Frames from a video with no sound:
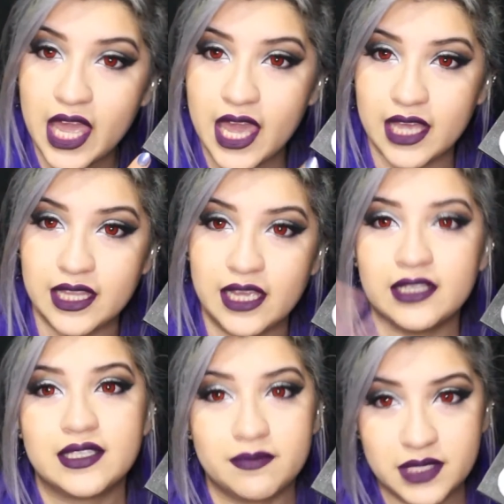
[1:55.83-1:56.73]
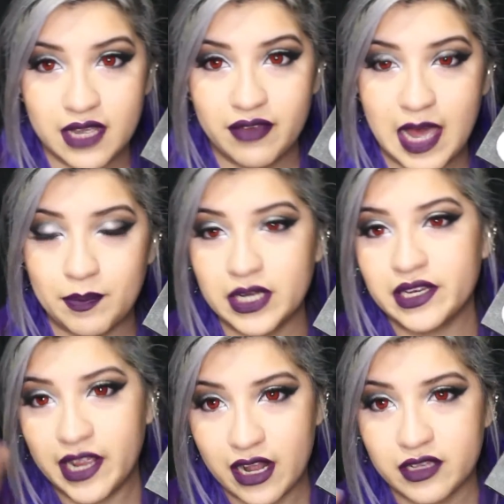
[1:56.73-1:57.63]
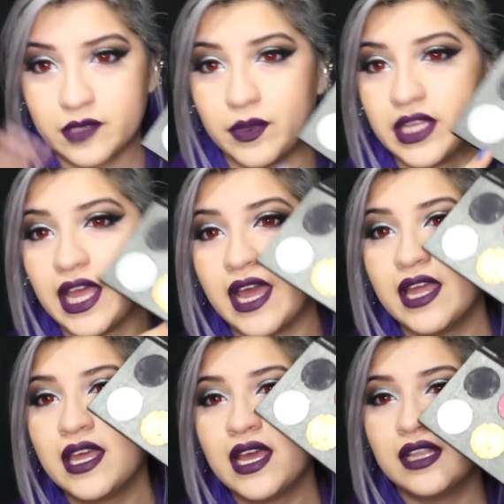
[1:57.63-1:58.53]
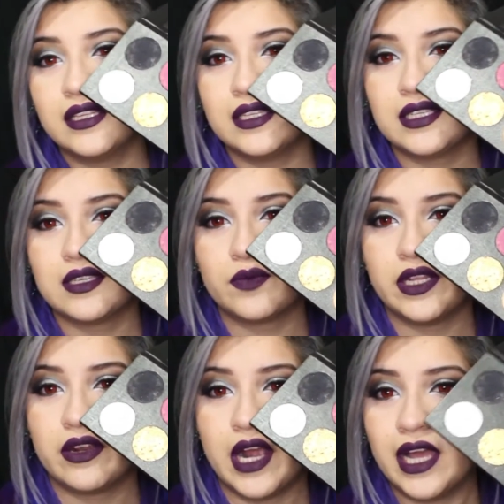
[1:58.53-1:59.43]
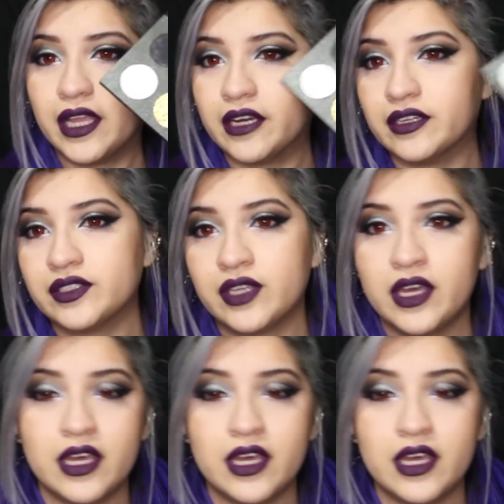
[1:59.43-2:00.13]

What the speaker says: and then some stuff happened, and I'll explain that. And then this is one of their highlighters.